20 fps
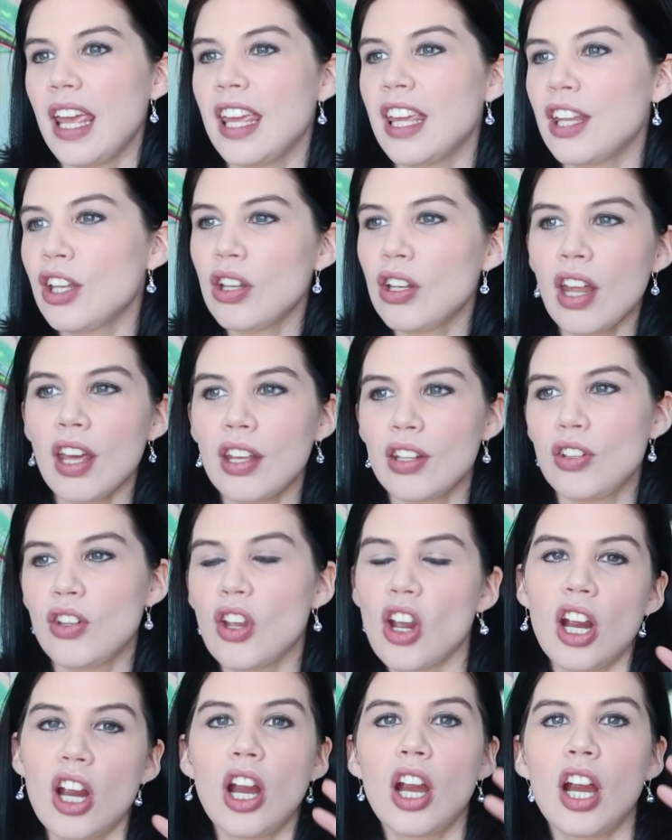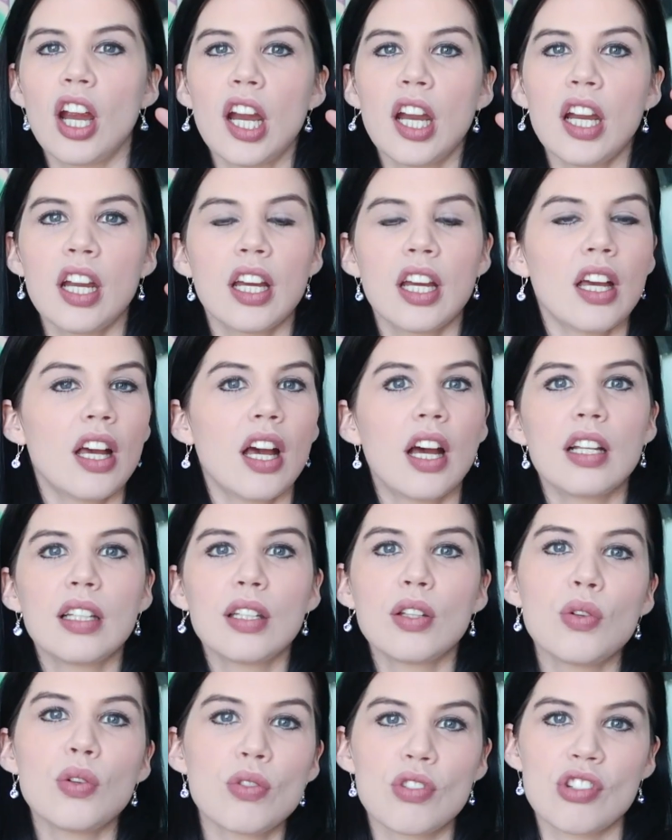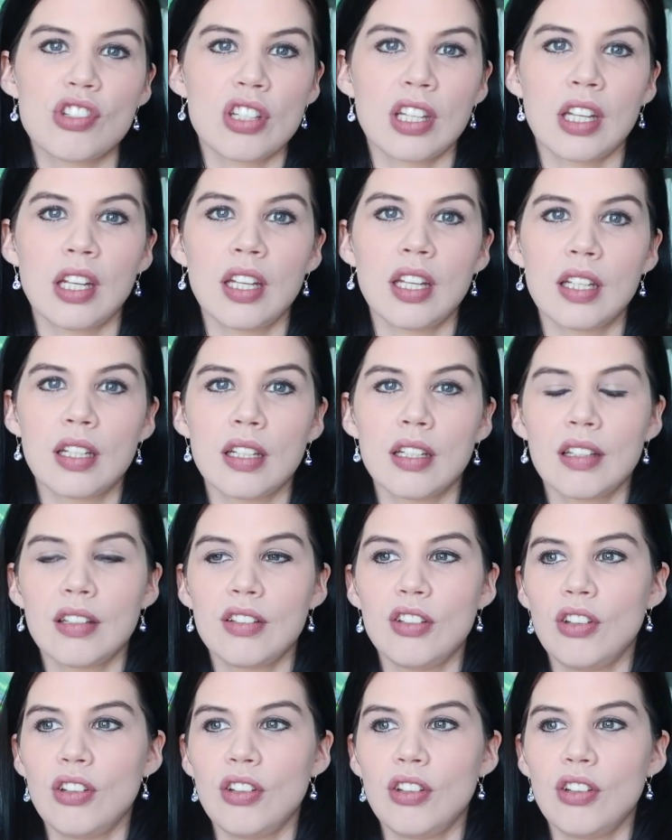in your illusion,